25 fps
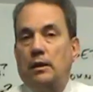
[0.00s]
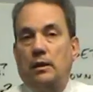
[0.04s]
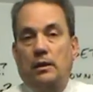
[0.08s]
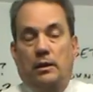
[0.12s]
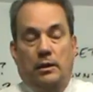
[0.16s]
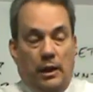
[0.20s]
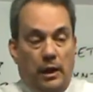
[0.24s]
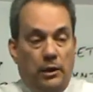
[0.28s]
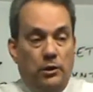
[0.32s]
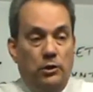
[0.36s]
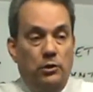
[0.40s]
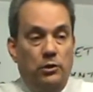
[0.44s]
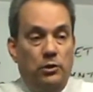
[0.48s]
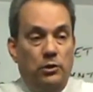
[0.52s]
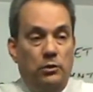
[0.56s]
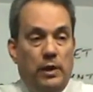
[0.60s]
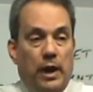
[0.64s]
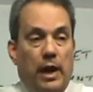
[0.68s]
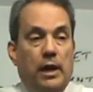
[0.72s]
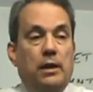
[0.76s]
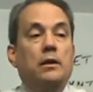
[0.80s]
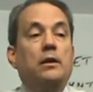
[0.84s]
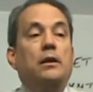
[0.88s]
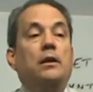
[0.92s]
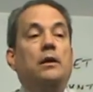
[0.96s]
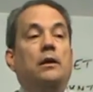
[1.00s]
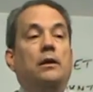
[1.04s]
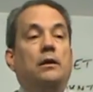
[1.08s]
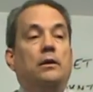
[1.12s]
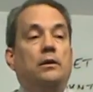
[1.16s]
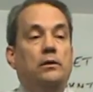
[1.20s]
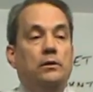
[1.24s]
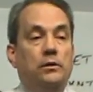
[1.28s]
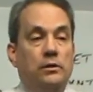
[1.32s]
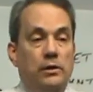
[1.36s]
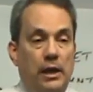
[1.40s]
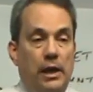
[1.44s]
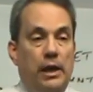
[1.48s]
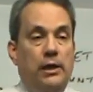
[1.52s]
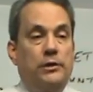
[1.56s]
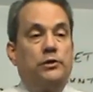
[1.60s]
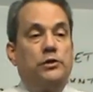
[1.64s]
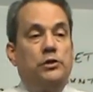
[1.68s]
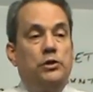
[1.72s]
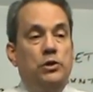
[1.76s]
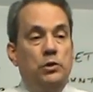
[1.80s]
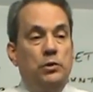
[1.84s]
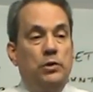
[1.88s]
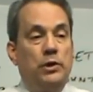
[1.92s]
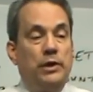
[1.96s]
Can you do that? Yes,
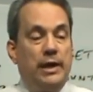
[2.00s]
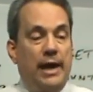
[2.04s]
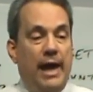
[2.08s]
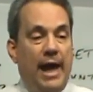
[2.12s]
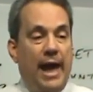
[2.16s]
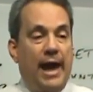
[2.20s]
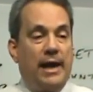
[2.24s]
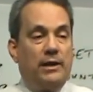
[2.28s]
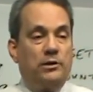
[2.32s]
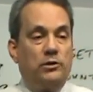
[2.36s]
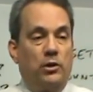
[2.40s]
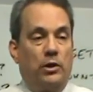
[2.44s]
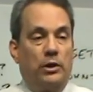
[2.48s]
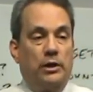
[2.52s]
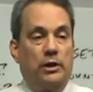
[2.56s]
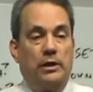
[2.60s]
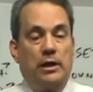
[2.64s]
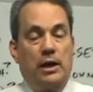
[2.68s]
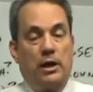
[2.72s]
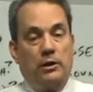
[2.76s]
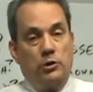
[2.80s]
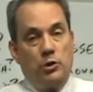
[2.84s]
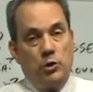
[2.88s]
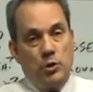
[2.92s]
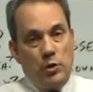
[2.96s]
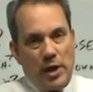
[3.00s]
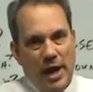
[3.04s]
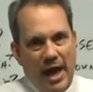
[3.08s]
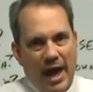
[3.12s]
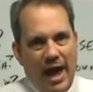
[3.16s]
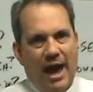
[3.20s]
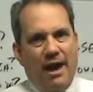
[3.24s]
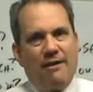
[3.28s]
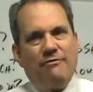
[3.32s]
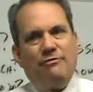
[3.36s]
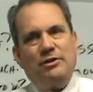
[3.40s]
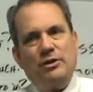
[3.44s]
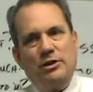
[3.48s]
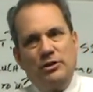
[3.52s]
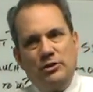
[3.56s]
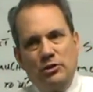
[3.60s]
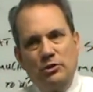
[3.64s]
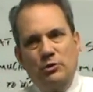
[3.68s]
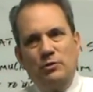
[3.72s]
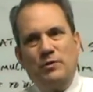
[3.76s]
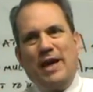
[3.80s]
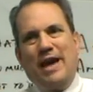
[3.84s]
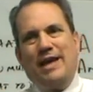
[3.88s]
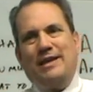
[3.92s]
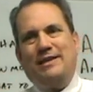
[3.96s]
you can act on it. Now, you have to do
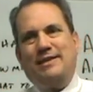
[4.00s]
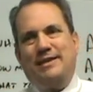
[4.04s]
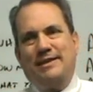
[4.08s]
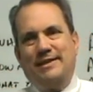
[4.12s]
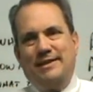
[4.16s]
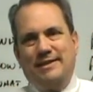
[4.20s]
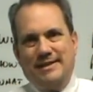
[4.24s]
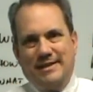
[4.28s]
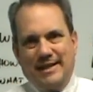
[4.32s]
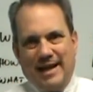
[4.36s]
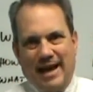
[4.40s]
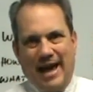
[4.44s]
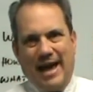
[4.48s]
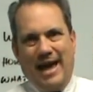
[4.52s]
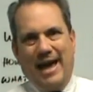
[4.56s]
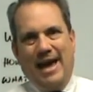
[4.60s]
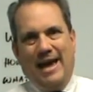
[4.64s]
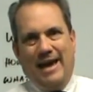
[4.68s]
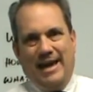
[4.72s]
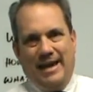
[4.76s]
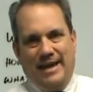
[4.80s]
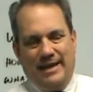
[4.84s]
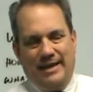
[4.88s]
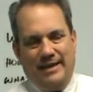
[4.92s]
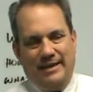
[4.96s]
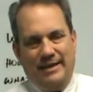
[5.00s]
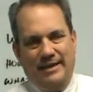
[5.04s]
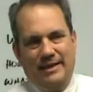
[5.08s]
that today.